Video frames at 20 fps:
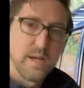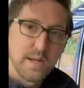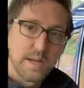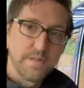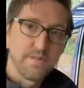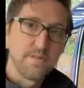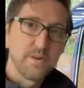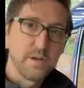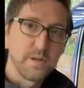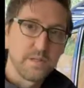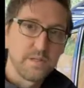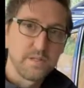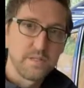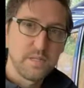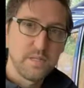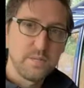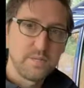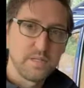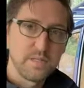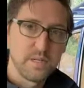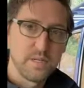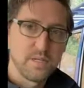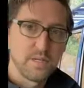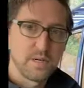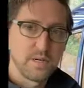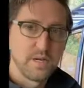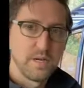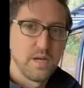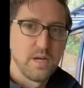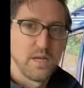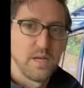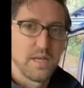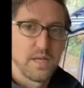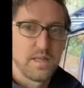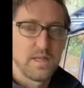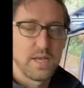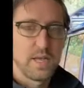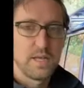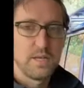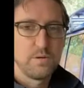Now following the seam sealer,
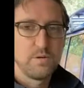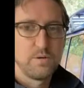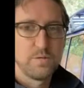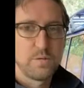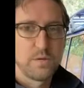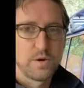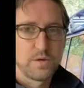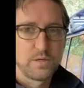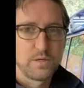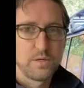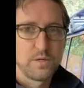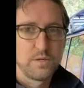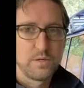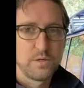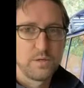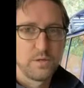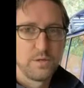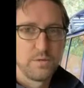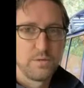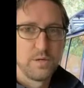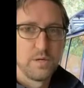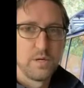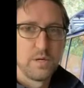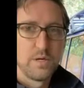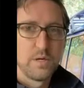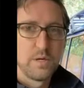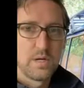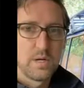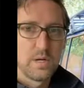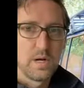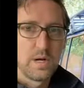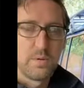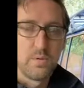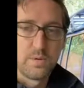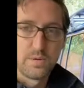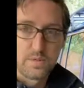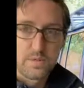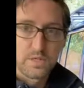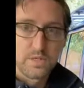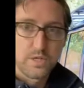then you would want to do,
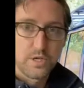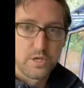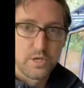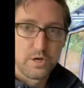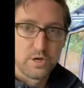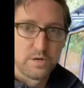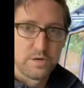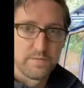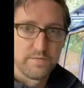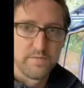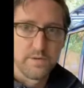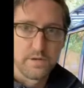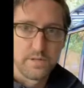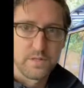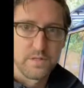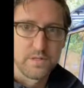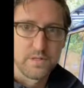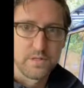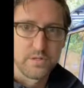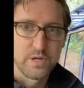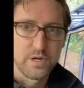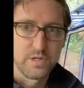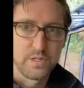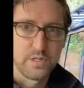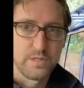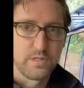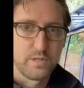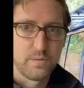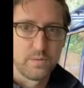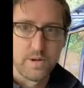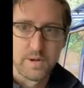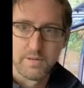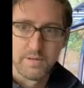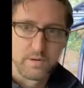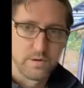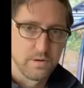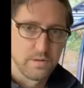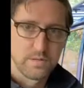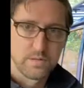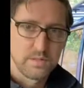once that's cured and follow the instructions on
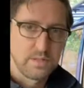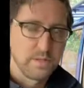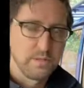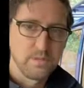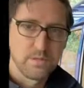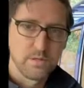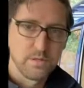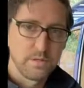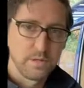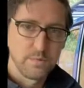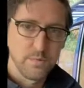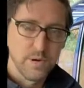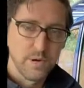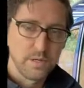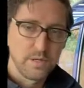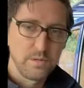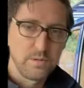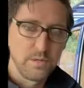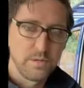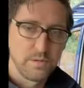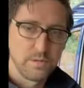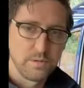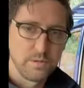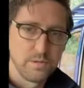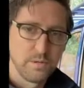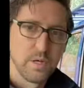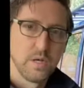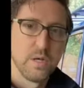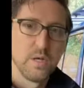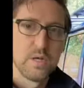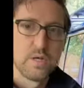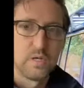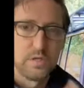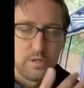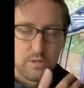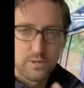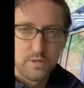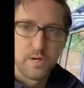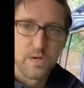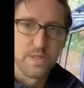whatever seam sealer brand you use,
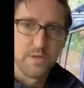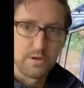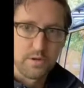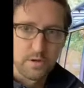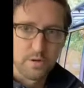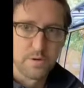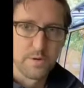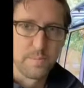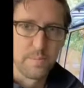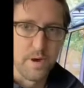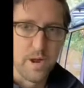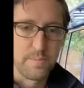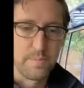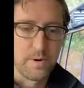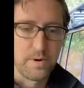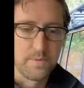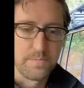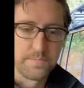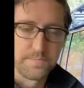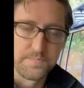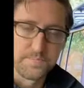do another coat of primer,